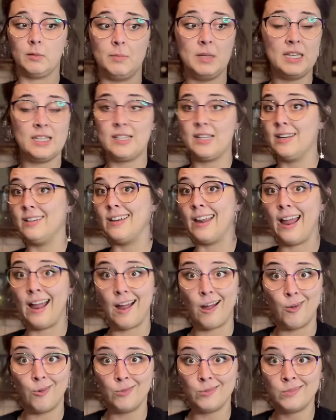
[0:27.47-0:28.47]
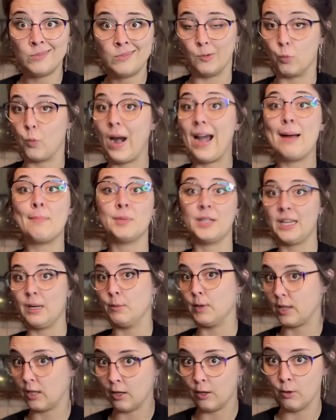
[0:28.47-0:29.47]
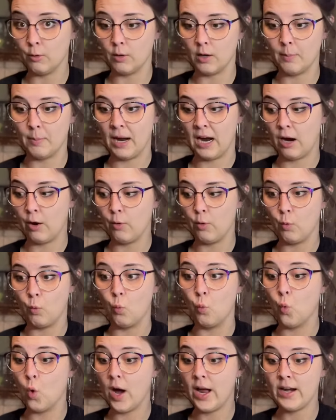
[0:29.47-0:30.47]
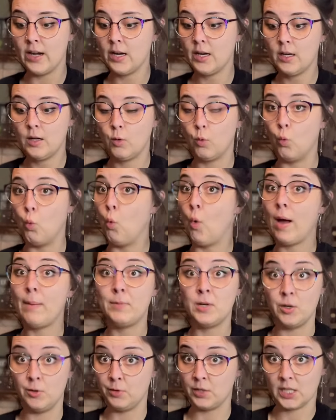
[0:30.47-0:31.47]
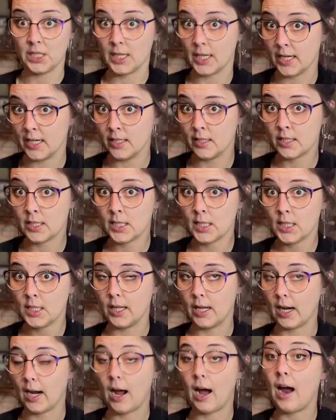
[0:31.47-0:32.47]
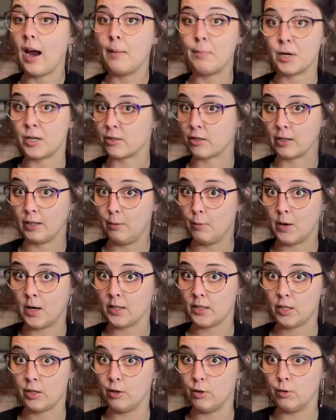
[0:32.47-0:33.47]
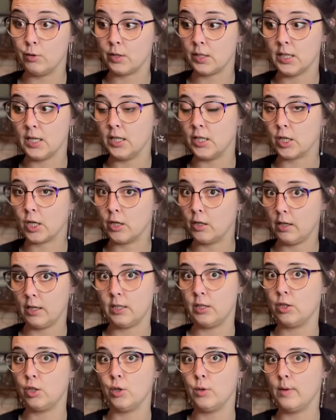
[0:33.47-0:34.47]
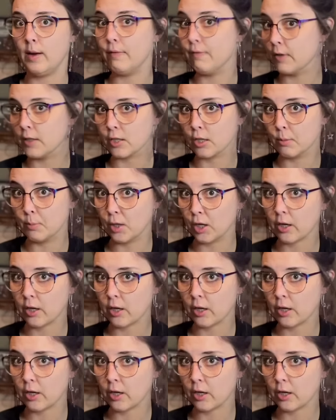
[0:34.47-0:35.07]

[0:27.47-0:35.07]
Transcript: me sitting down and rambling with you about what Webtoon series that I personally want to see turned into a physical